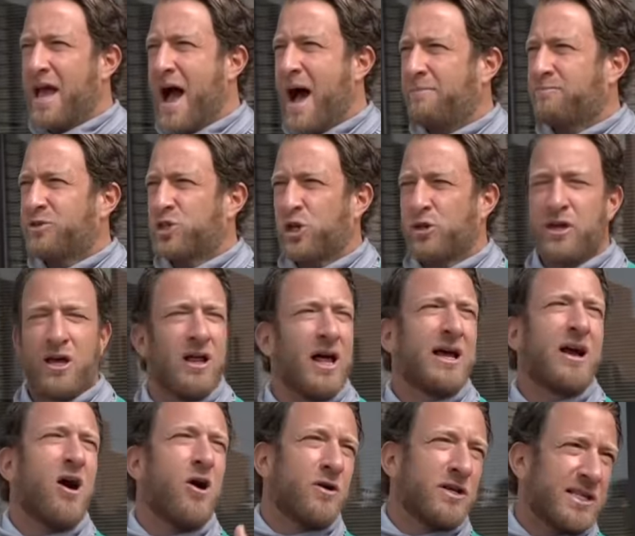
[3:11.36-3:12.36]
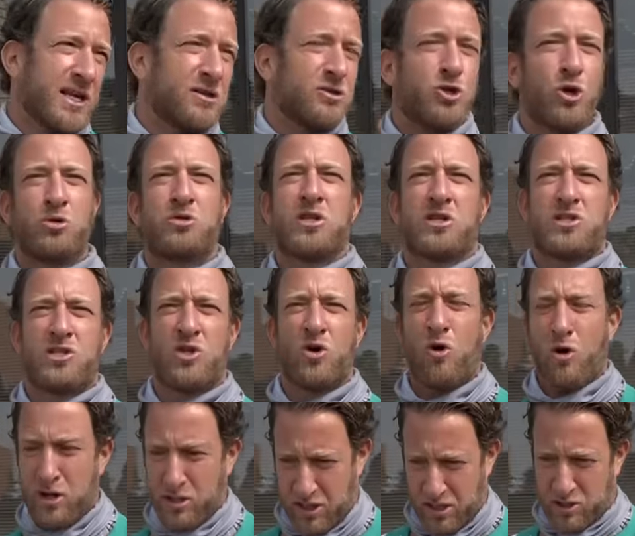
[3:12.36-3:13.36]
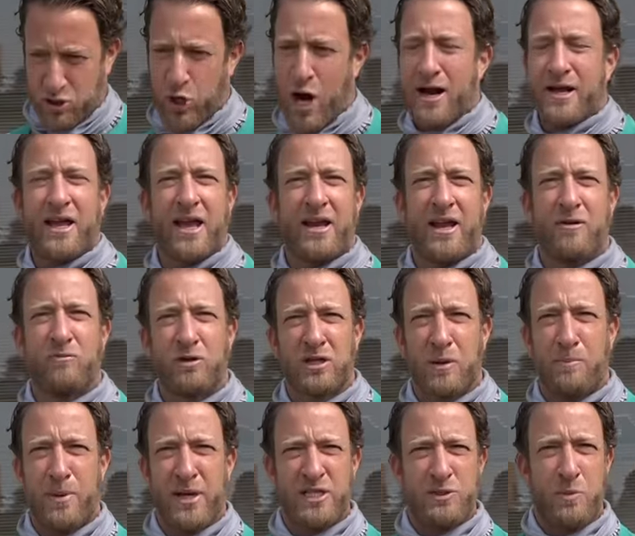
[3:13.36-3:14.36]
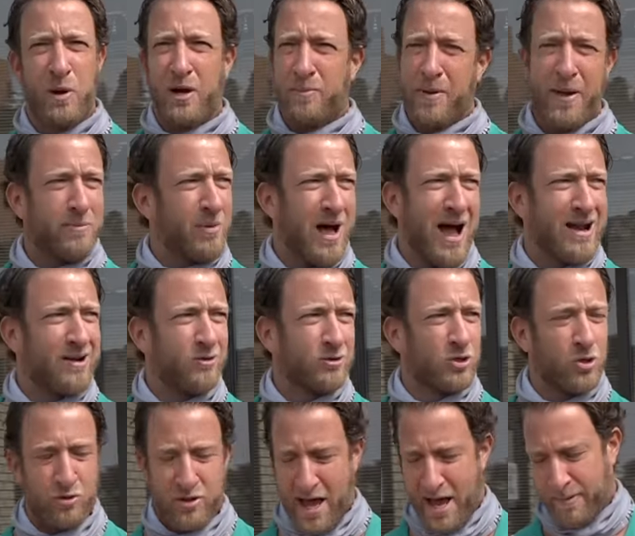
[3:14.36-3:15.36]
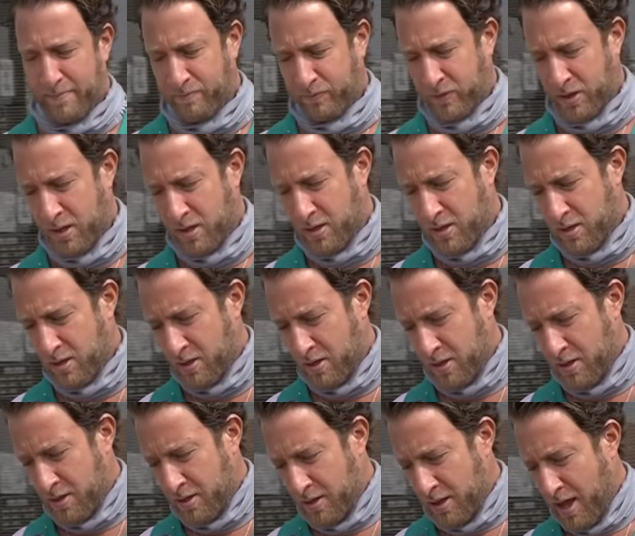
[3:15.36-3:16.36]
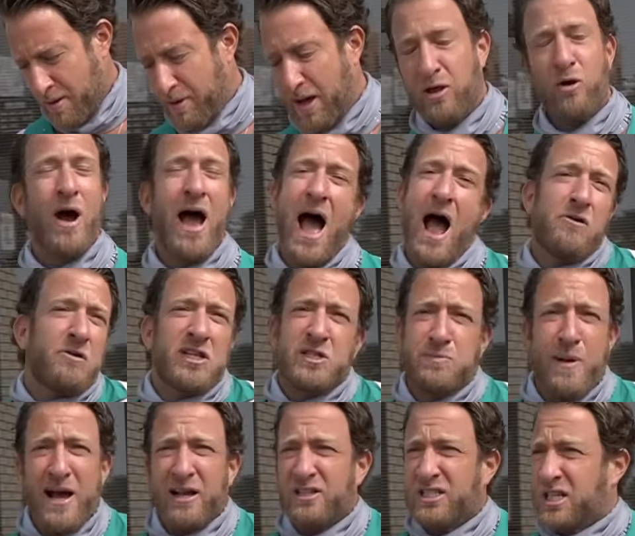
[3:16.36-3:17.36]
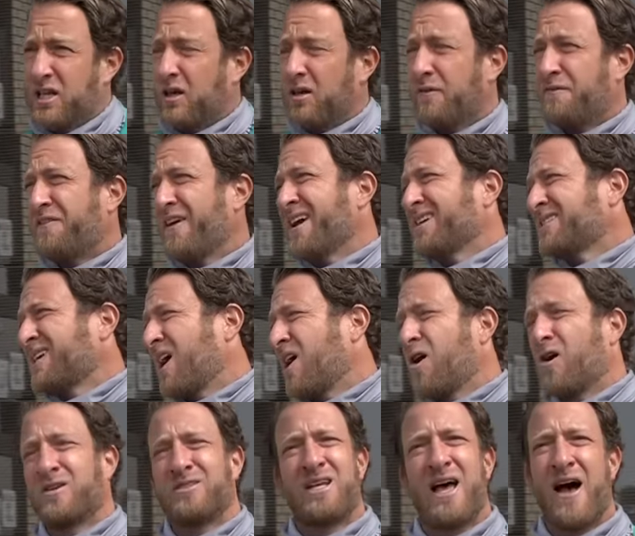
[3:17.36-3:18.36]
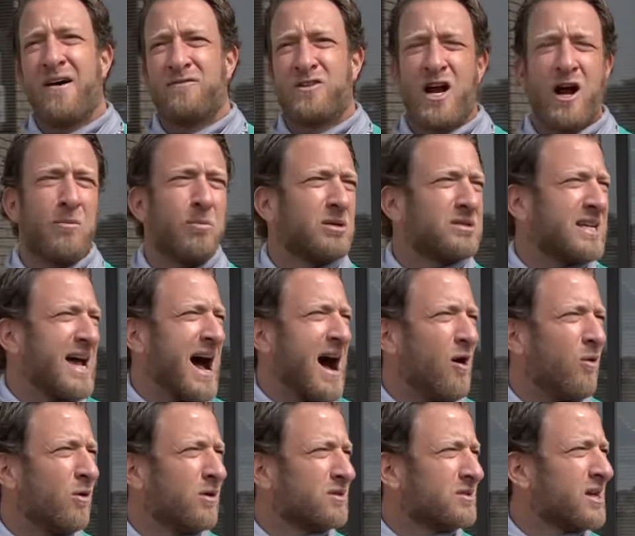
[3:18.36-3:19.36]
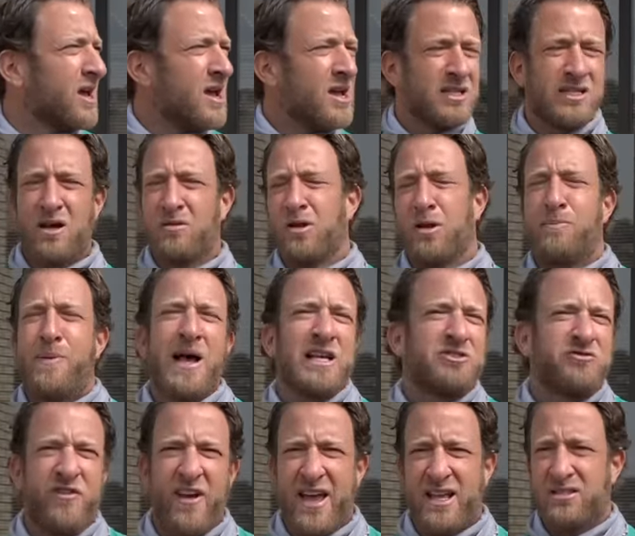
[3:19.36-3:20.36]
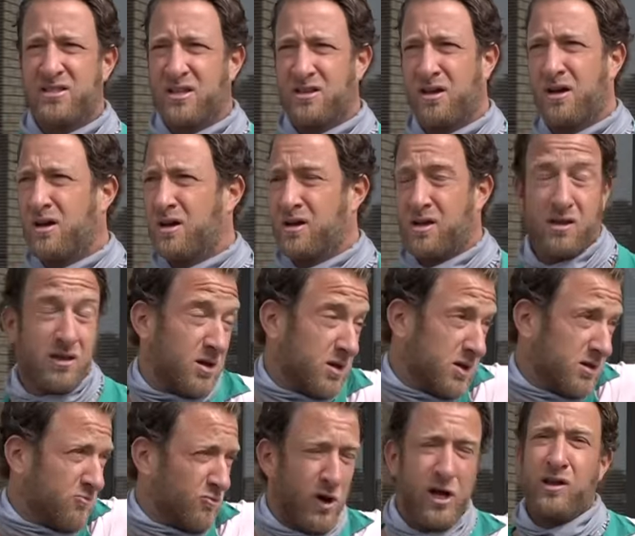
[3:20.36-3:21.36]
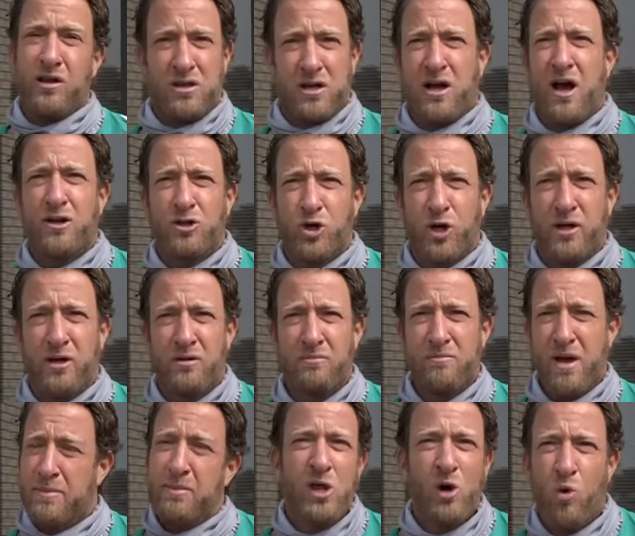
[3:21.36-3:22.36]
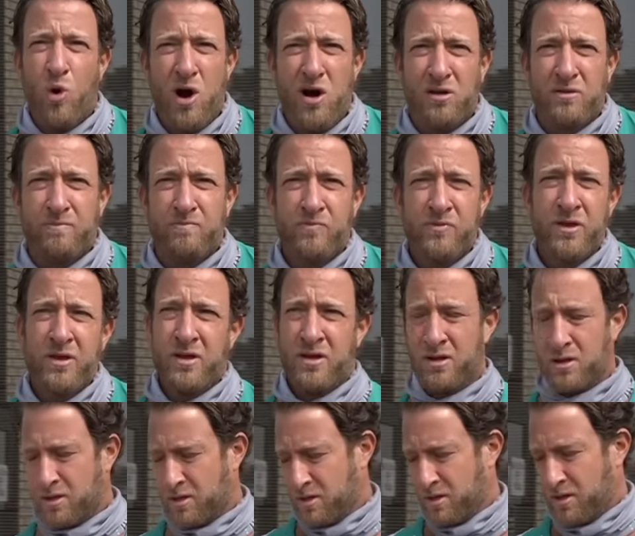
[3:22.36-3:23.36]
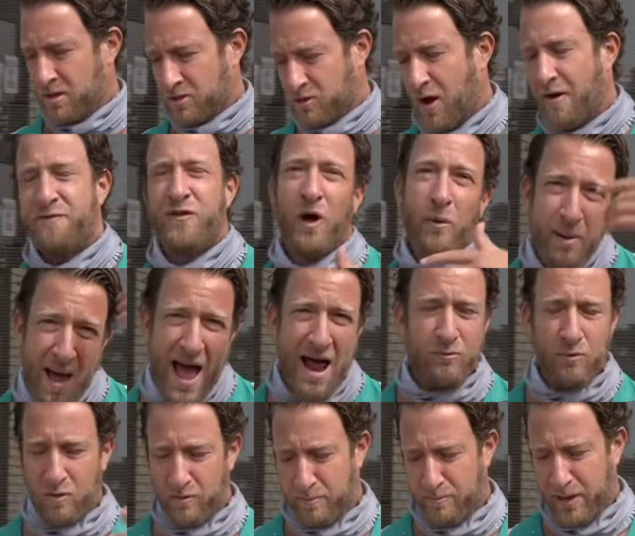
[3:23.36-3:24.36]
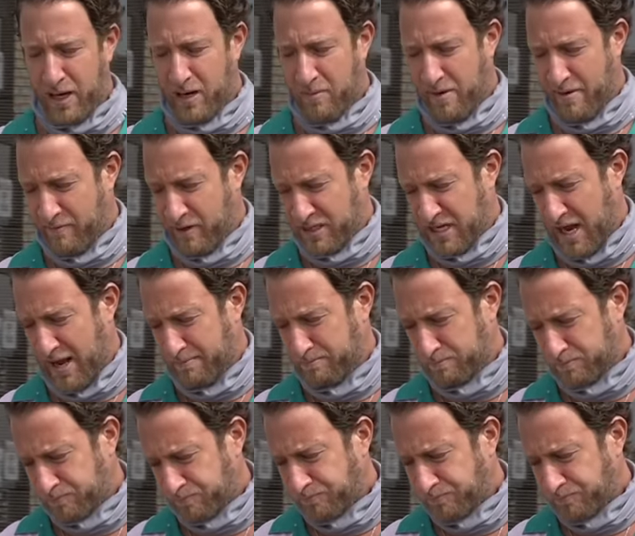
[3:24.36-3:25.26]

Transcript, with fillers: the app so they're like, oh, he's gonna juice the store to try to get in with the Pittsburgh people. I don't do that. And by the way, I respect Steelers fans. I always have terrible towels. Some of the best fans in the in, in really the country, maybe the world. So I feel bad when we beat them every time.